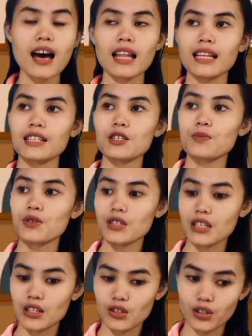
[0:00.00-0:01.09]
let's
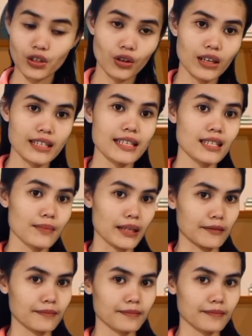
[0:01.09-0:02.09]
proceed to your assessment.